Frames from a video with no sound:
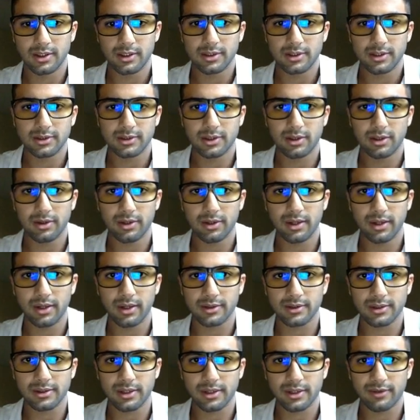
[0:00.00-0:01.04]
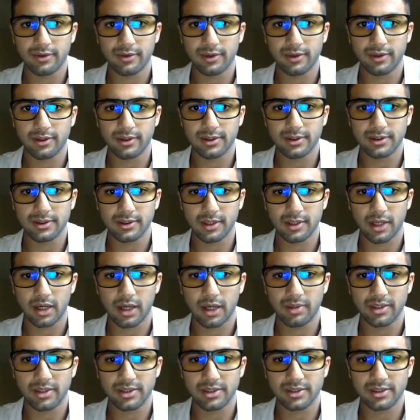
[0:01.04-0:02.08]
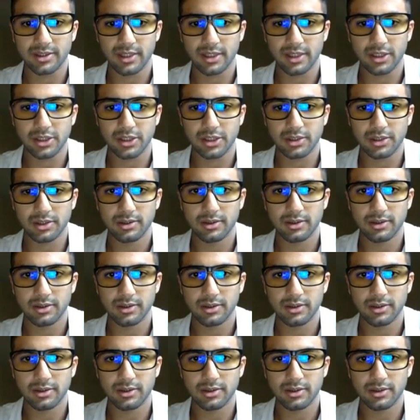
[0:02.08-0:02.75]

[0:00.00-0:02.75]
So yeah, there's definitely a comments section,